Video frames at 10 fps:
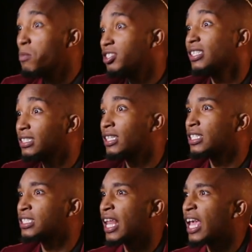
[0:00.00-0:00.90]
moment she hits
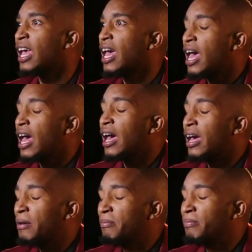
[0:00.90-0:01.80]
stage, it's like,
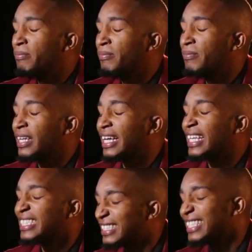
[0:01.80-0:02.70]

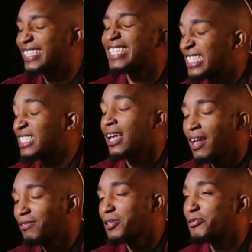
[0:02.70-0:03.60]
is dit
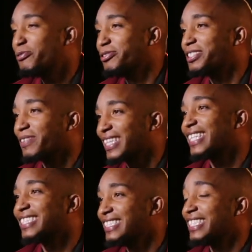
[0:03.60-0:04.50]
dieselfde goes
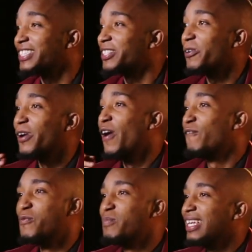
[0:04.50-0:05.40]
wat ek gesien het. So
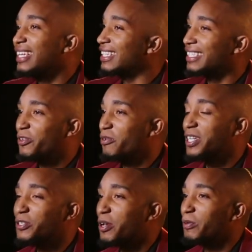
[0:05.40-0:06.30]
for me,
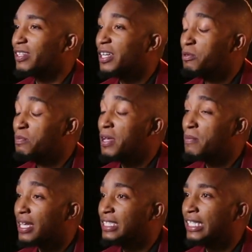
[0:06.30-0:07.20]
doing a duet with her would
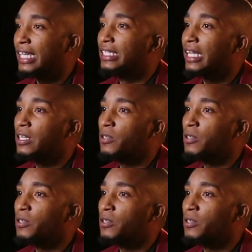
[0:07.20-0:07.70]
be amazing, en